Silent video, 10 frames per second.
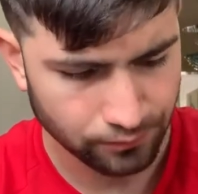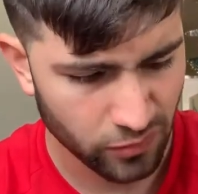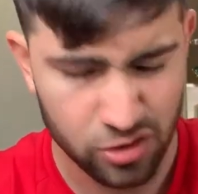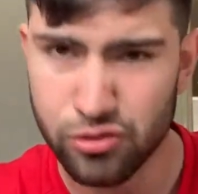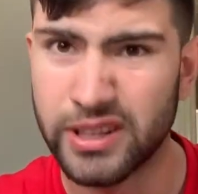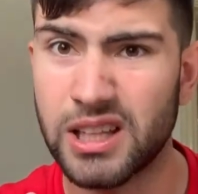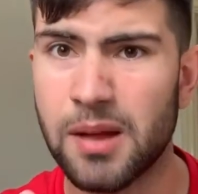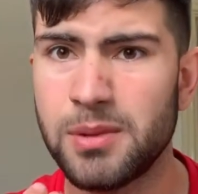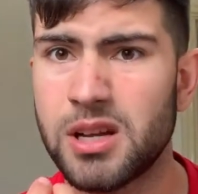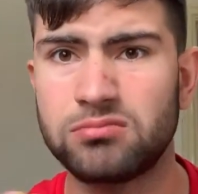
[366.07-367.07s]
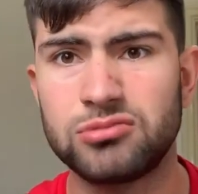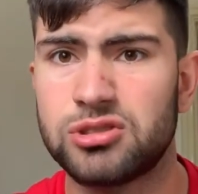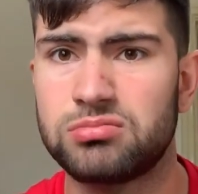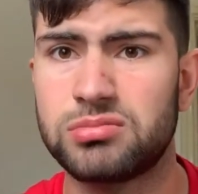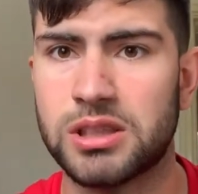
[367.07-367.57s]
It's really lemony, just
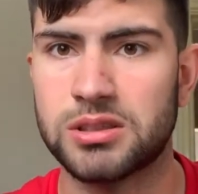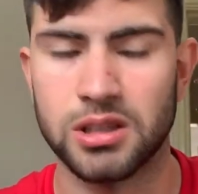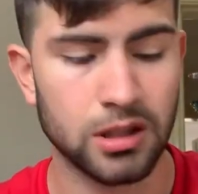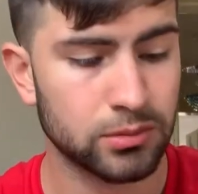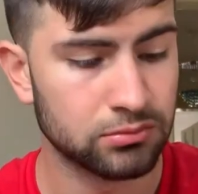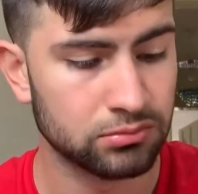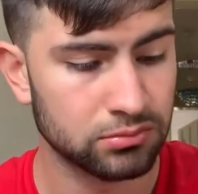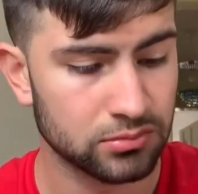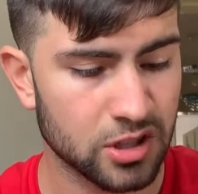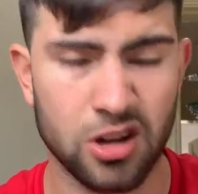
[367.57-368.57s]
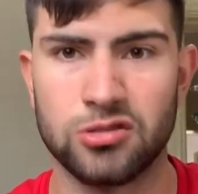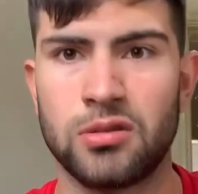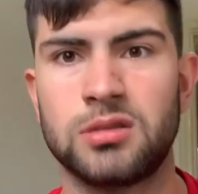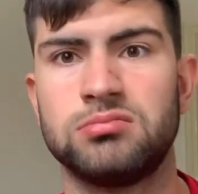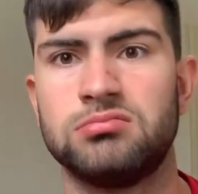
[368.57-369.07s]
tastes like lemon, can't go wrong.